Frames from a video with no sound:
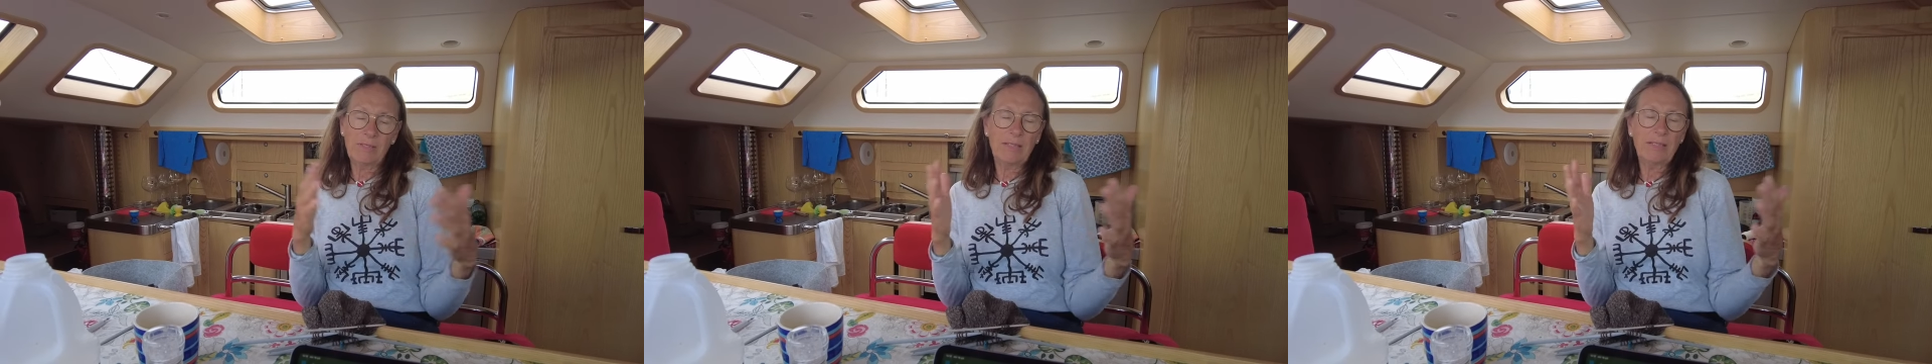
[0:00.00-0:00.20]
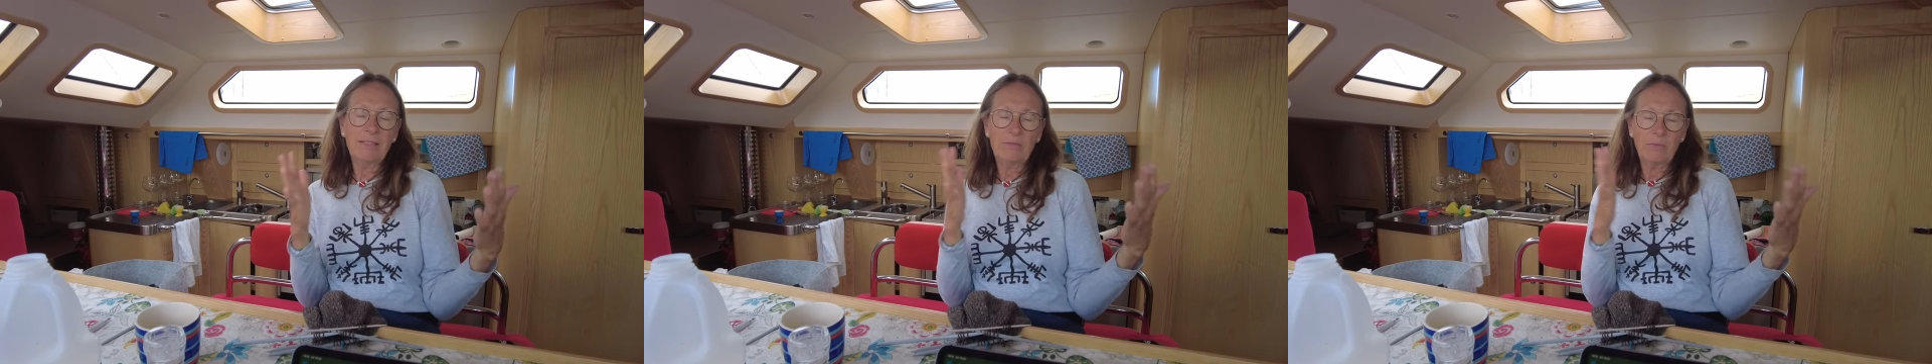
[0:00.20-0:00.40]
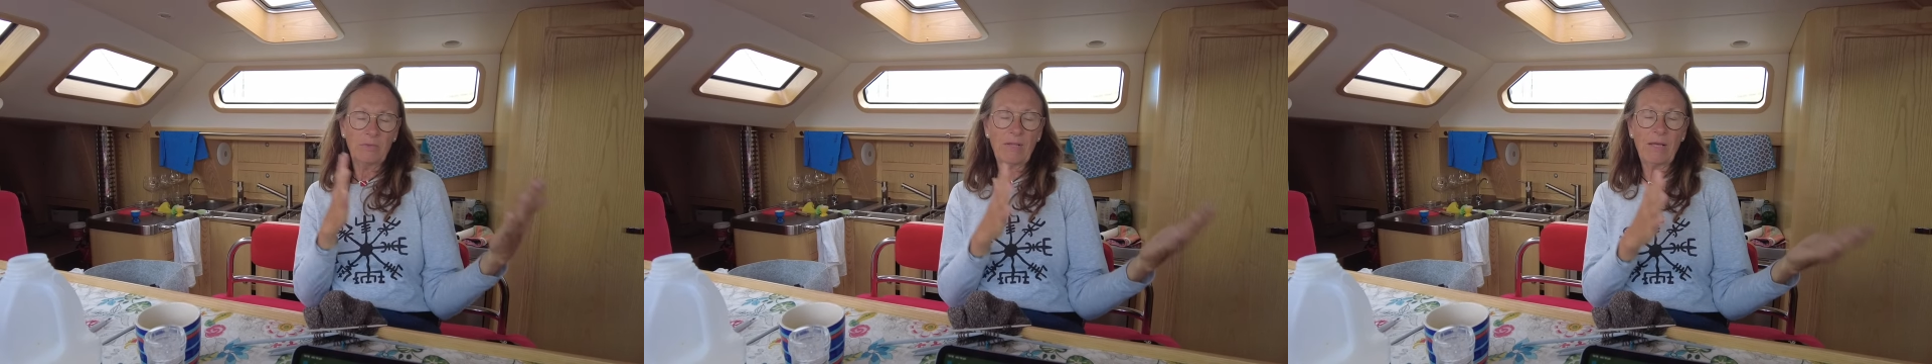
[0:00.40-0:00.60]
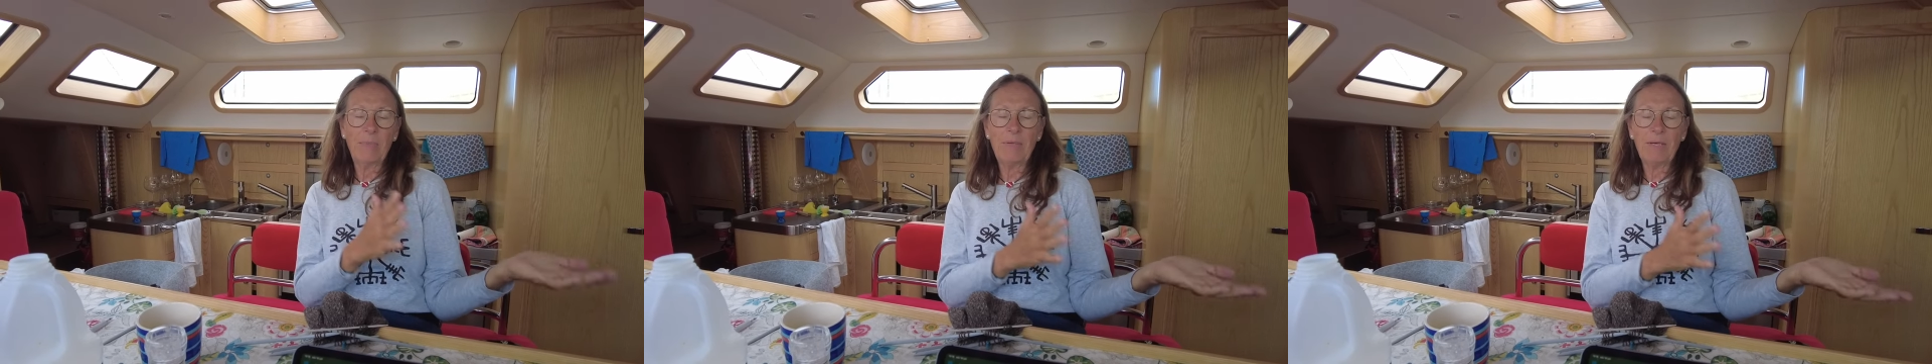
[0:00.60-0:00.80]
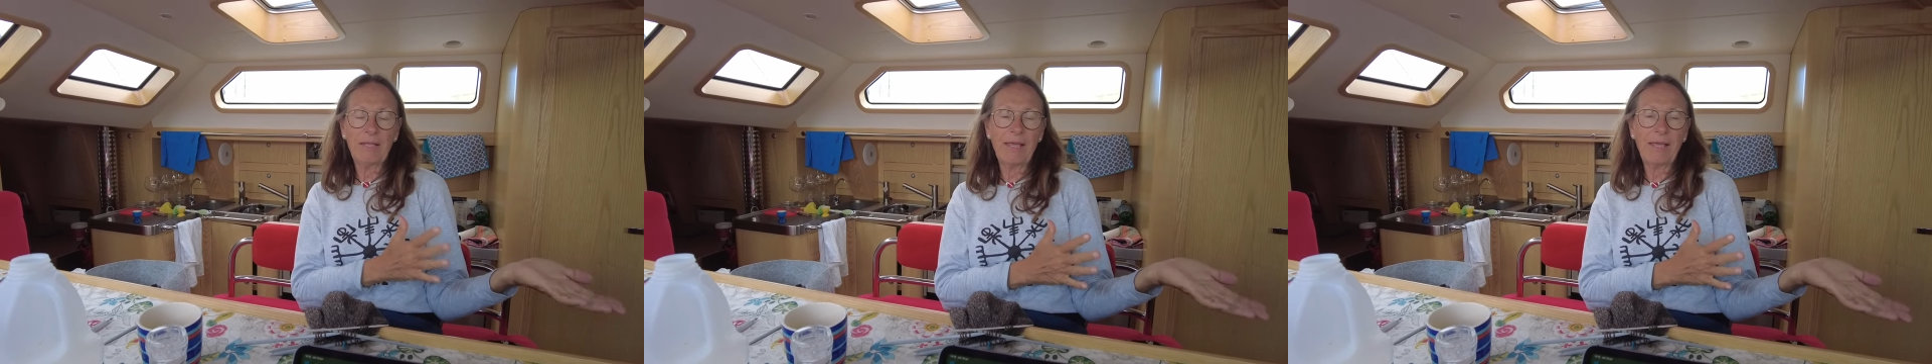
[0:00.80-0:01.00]
this was
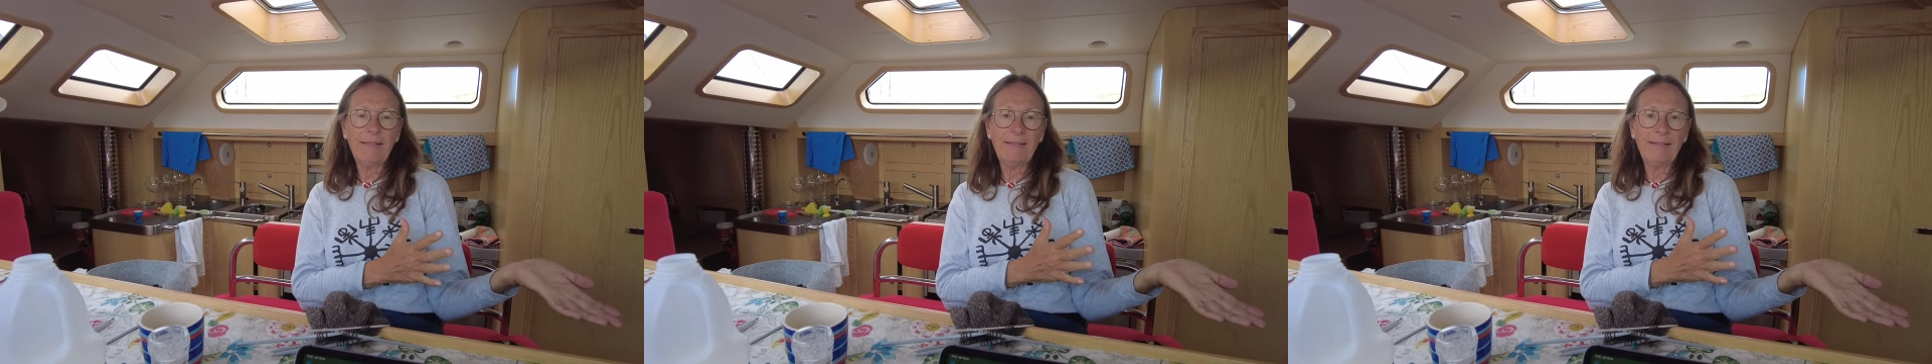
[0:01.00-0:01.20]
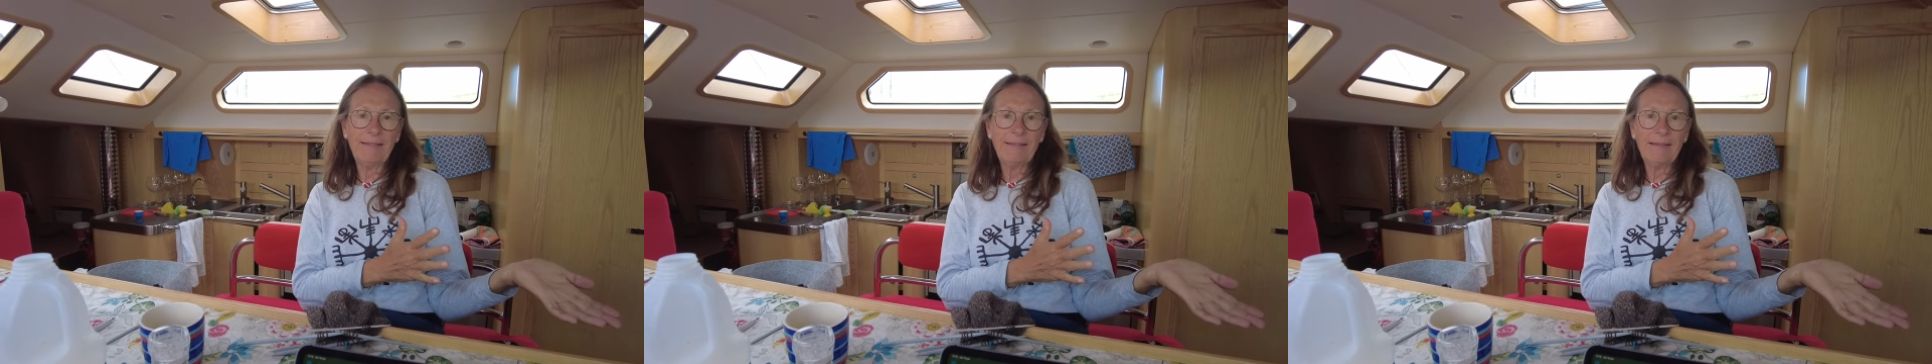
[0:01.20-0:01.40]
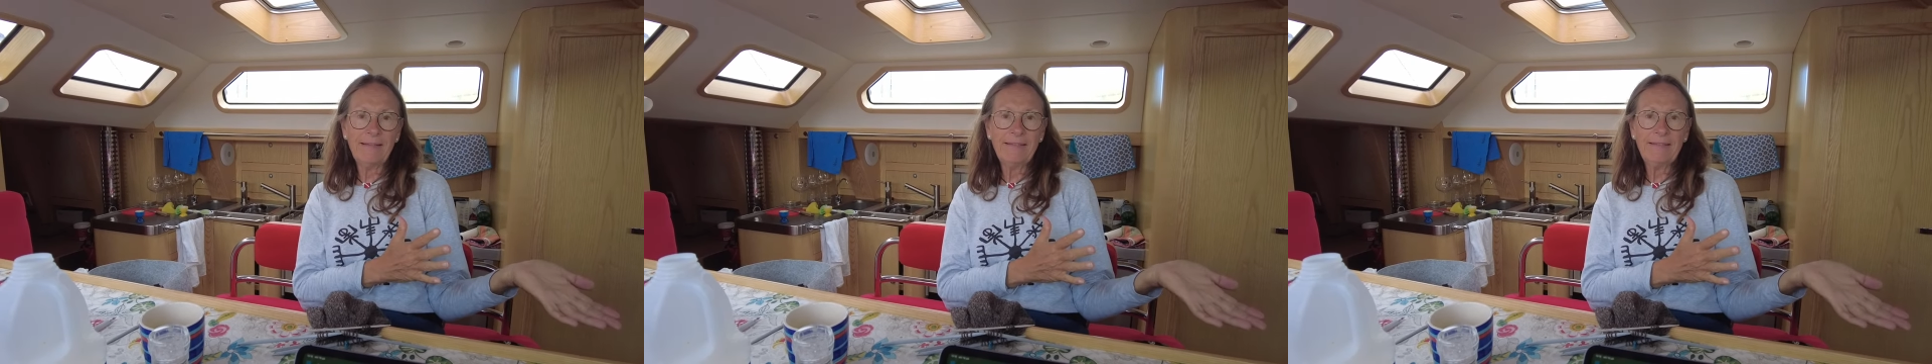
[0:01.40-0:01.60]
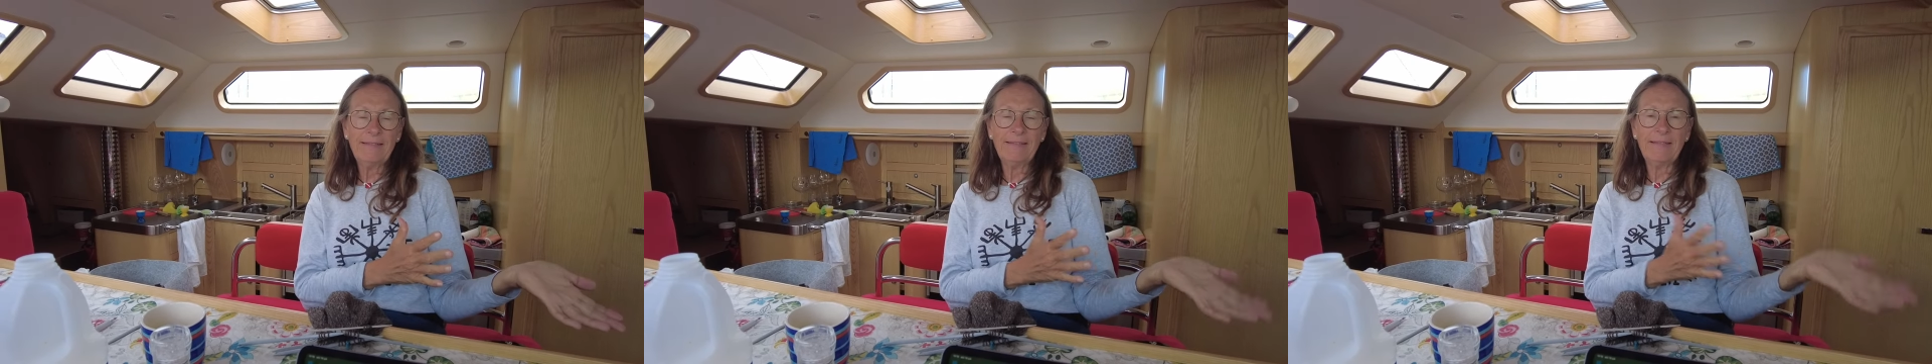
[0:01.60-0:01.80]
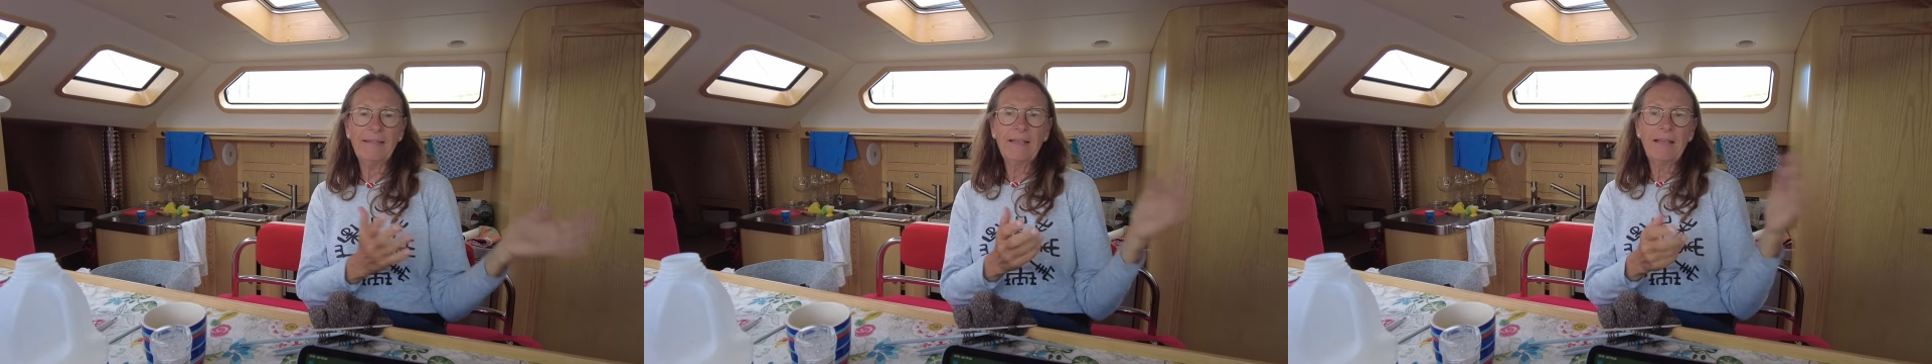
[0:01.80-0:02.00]
happening
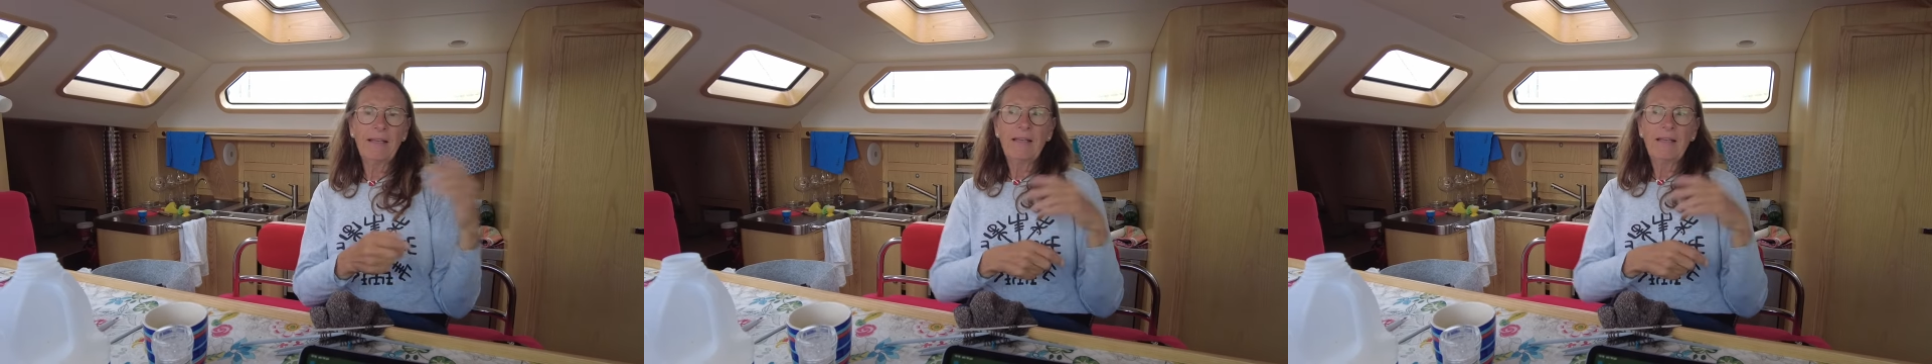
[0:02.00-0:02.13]
1890,